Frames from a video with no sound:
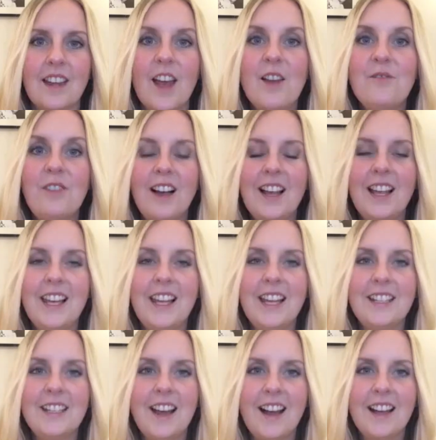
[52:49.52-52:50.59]
Oh,
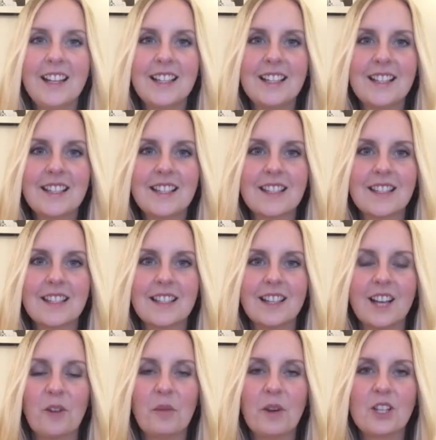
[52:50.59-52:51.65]
violin, nice.
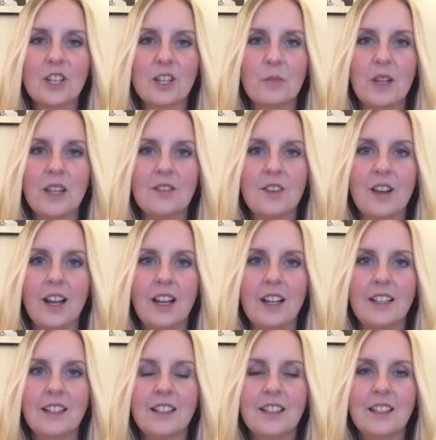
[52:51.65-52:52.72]
I wish I could play the
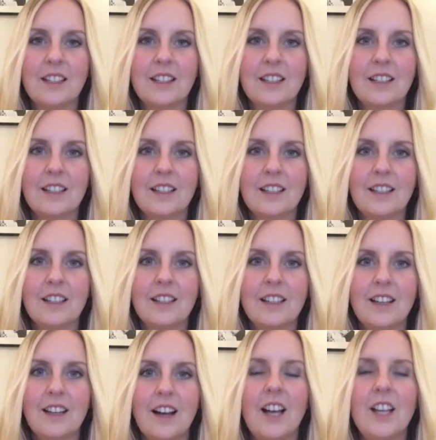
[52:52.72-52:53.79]
violin.
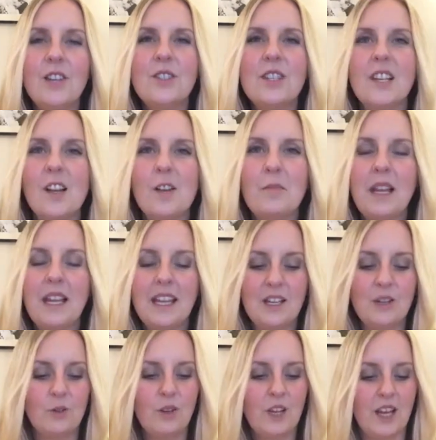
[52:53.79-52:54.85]
I used to love playing
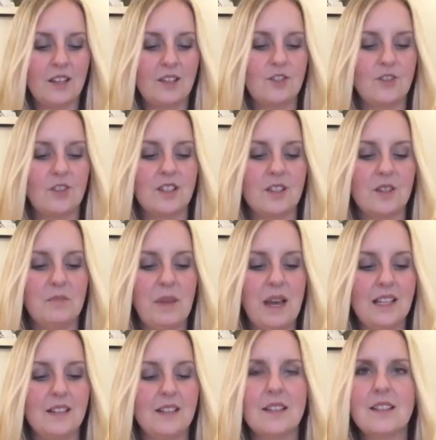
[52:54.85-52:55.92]
in orchestras and
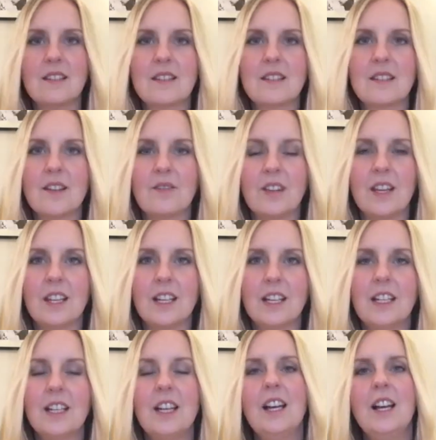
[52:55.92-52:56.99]
bands and stuff like
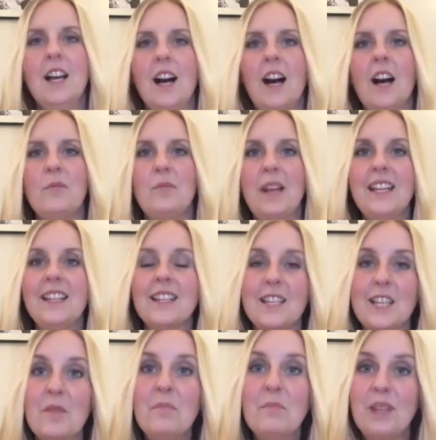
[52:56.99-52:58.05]
that. I played the
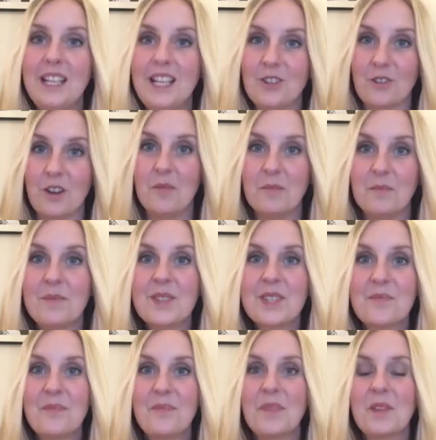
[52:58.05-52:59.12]
timpani
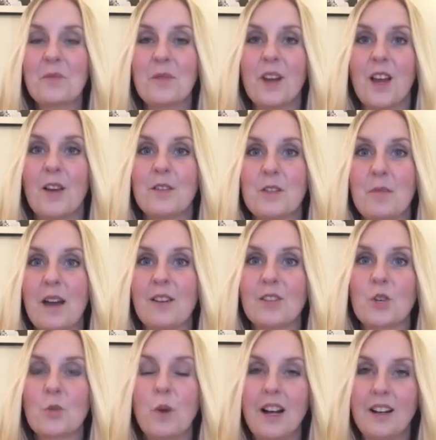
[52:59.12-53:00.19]
drums when I was about
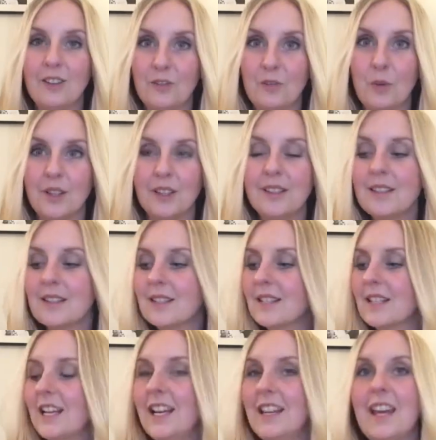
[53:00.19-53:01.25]
12
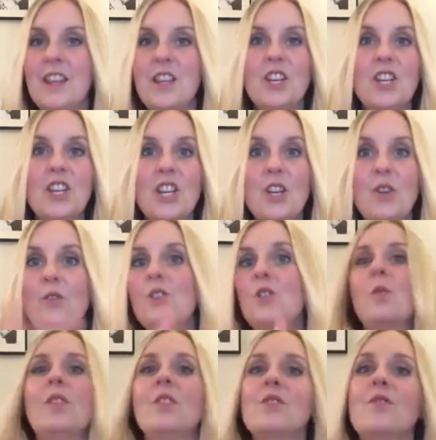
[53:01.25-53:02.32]
once. They're the
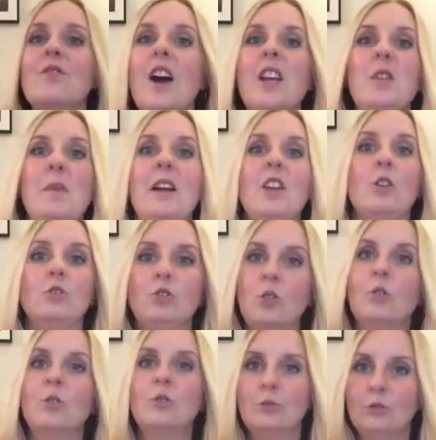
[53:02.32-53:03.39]
huge ones right About your back,
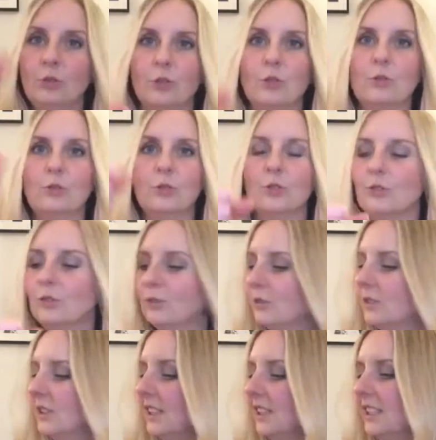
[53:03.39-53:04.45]
dong, dong, dong.